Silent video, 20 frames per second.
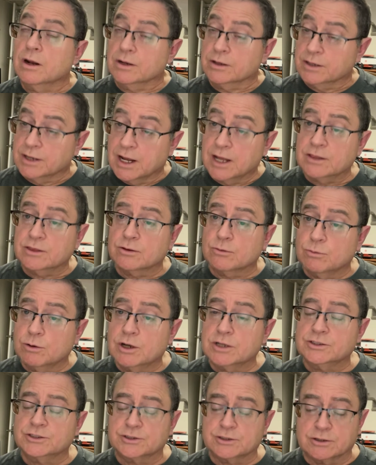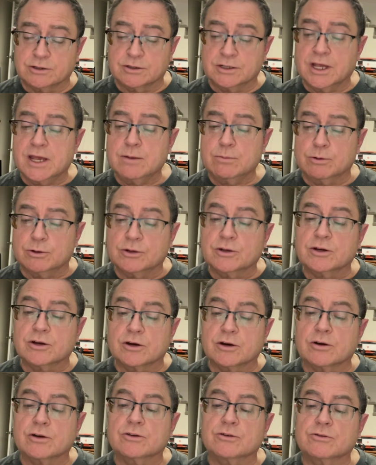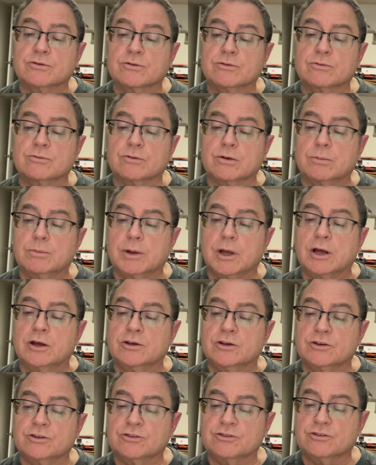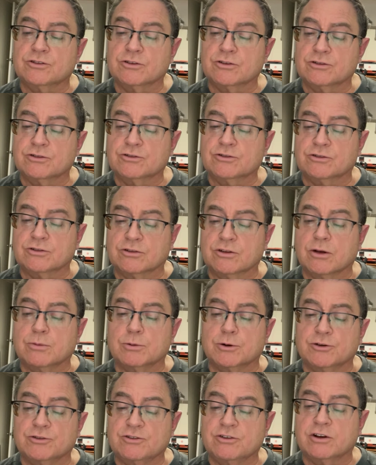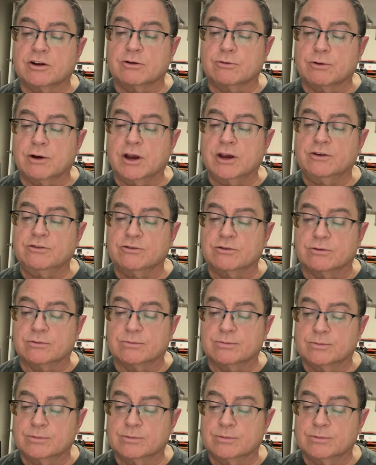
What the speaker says: not the ones that are labeled here as rebellious, stubborn generation,